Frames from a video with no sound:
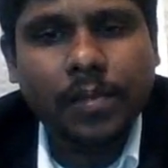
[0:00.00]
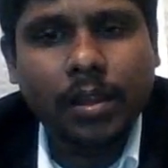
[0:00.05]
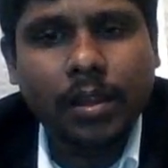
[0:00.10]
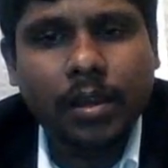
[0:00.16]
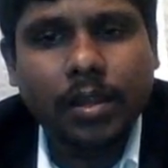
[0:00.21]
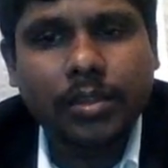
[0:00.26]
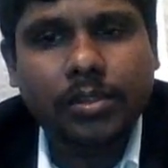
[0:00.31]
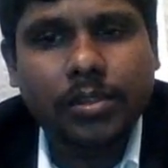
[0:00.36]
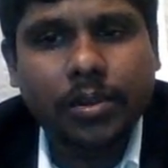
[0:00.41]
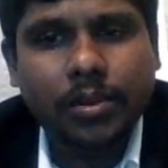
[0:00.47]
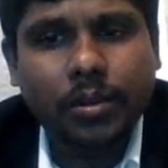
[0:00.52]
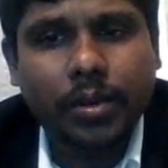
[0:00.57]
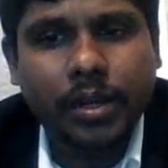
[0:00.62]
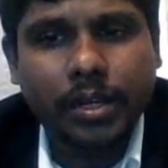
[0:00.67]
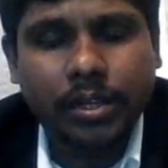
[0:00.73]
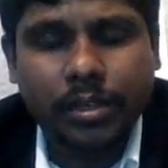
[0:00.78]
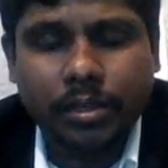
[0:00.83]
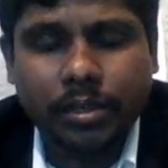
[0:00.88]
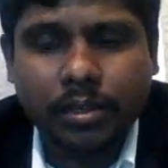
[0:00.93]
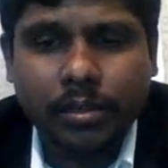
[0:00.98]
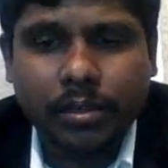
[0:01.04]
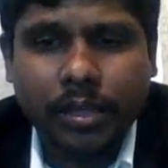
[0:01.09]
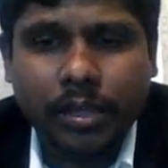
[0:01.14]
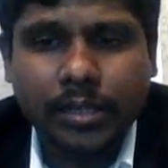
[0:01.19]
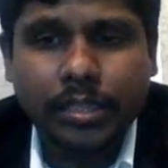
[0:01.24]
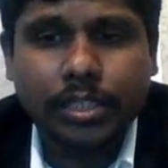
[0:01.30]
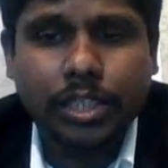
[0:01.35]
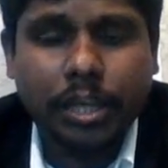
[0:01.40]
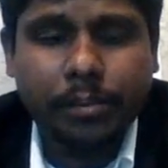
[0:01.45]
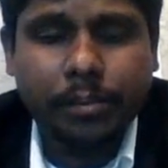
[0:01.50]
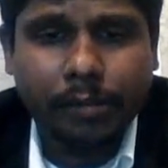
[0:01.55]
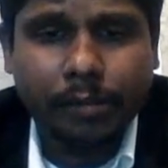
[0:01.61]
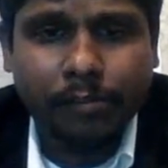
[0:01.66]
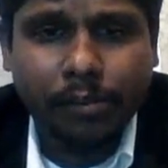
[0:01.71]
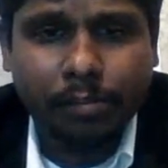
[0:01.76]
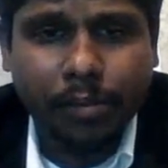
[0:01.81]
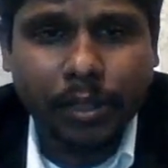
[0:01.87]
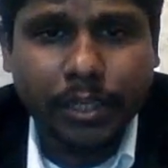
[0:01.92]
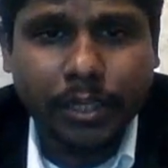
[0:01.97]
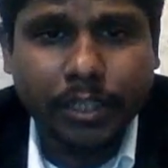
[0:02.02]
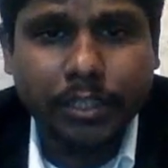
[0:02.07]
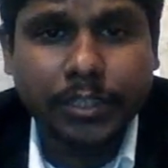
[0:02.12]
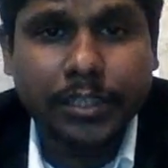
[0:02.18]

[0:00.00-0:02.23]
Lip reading: look at it other type of application,